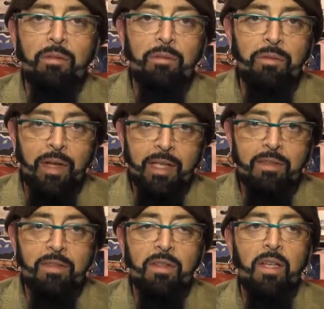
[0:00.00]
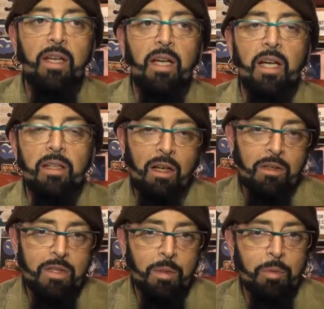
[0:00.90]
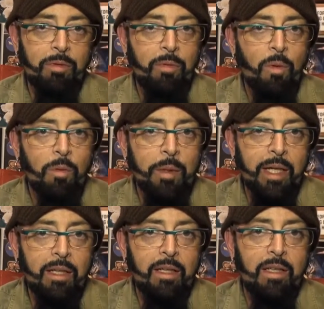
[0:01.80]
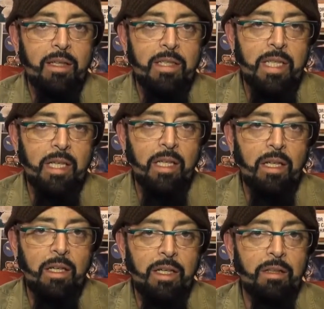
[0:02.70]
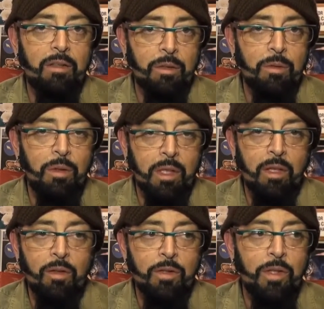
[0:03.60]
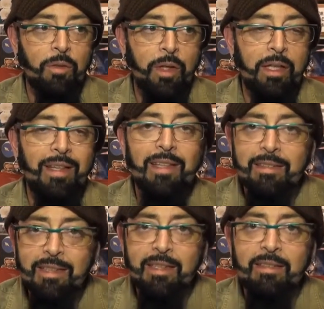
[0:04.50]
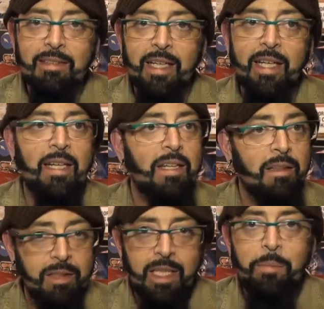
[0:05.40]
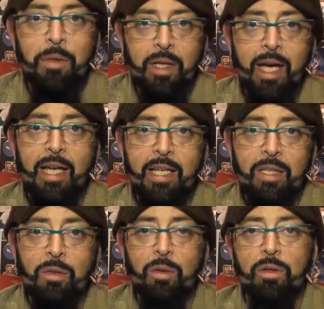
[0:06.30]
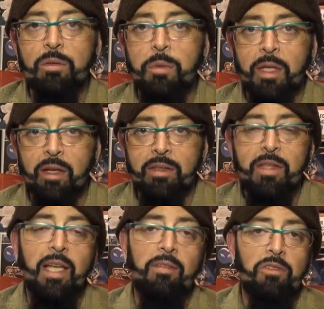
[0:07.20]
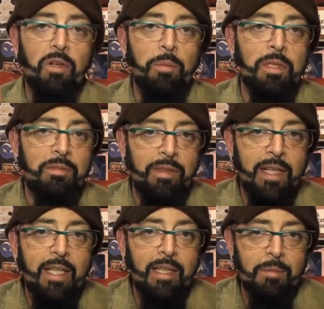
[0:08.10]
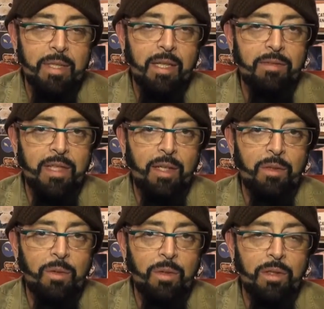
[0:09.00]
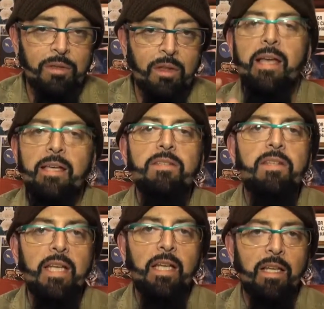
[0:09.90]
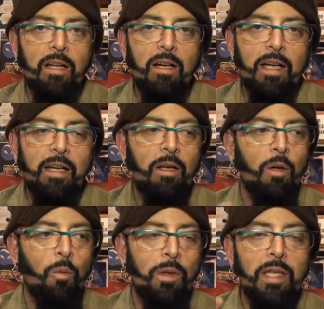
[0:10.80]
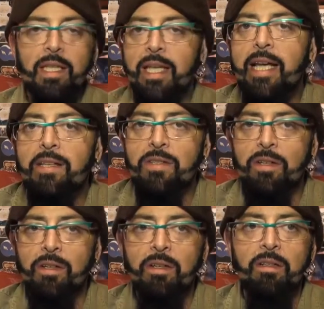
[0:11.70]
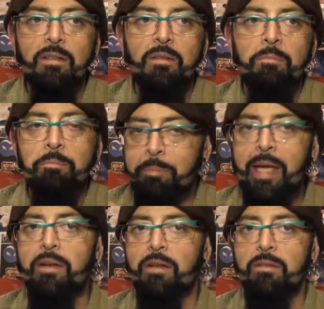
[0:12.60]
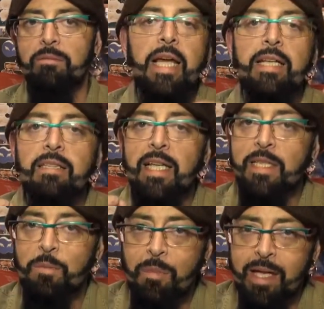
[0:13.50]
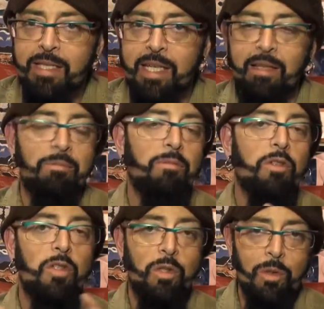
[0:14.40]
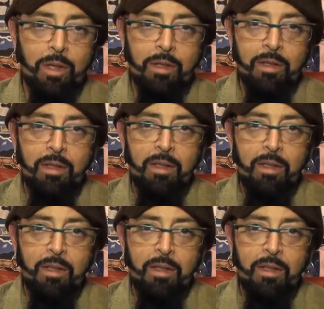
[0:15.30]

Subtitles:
vets are still performing declawing to a large degree, they'll still say, keep your cat indoors because they have trouble defending themselves outdoors. Is declawing with a laser better? It's less messy, sure,